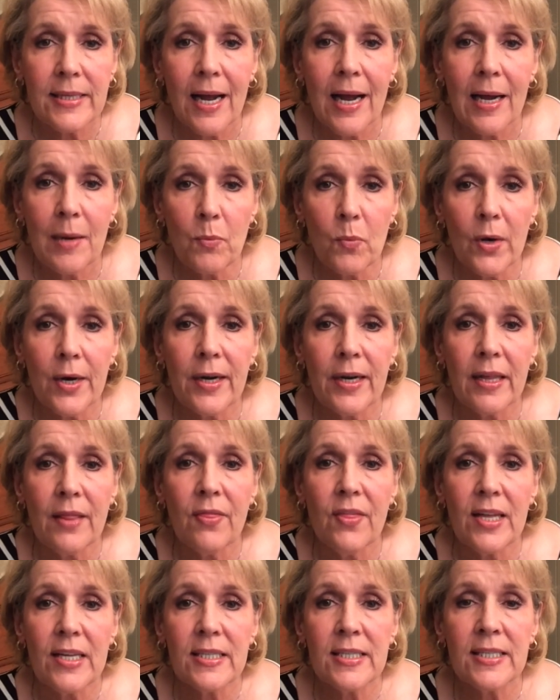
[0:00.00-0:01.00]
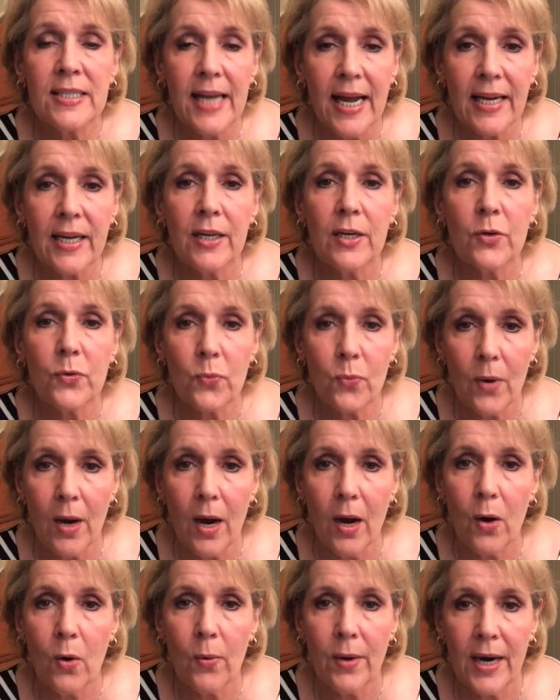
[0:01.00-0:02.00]
I'm wearing the second
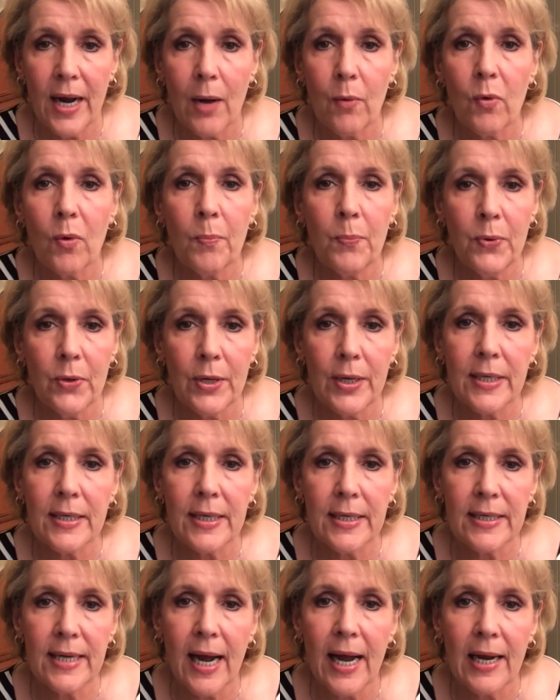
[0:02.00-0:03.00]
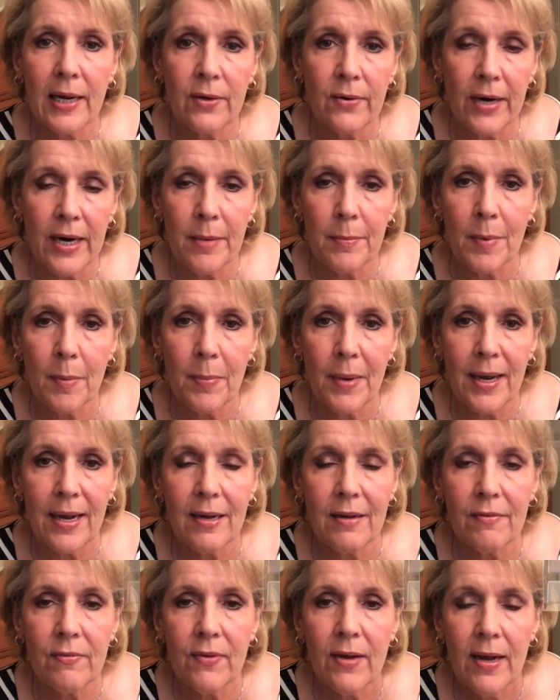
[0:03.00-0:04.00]
row, and I will put a diagram
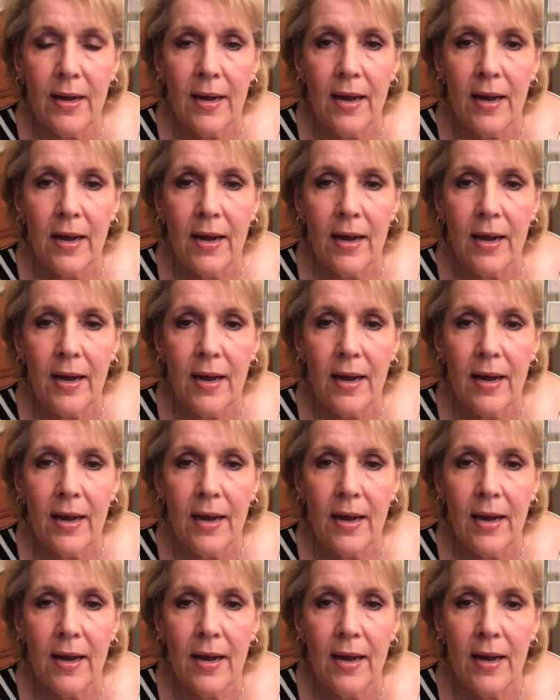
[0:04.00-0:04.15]
above